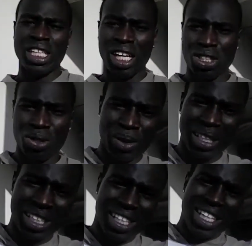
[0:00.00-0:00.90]
Hussle,
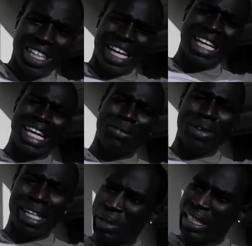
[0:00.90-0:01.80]
when kind of like
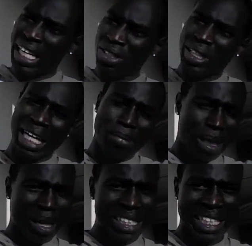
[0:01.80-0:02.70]
when Nipsey Hussle died, but
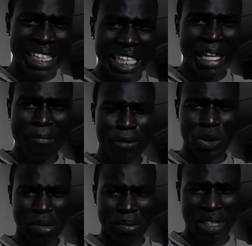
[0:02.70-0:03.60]
I'm not saying he
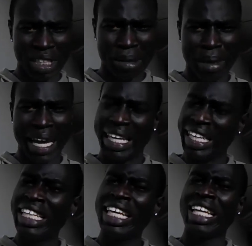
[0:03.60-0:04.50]
influenced me to get back.
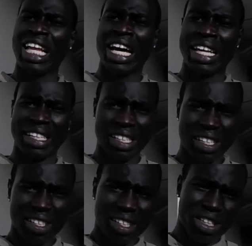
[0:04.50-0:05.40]
He did a lot,
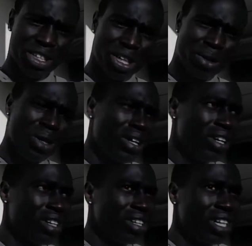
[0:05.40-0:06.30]
you know,
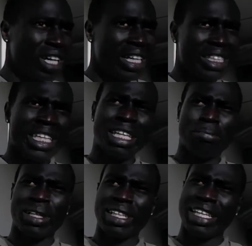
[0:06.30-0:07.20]
uh, he did,
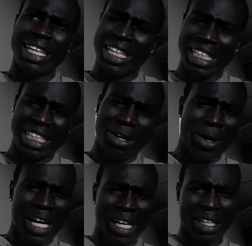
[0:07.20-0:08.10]
but he, that's not
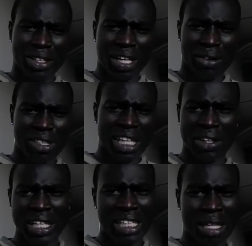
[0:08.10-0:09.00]
why. You know, I was
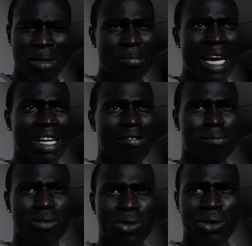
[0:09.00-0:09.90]
already coming back
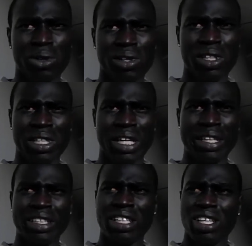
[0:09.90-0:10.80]
before he died.
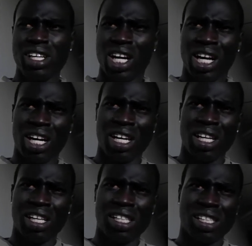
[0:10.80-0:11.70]

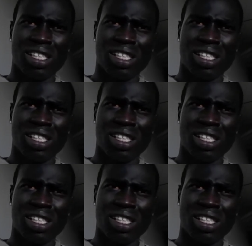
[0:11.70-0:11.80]
Uh,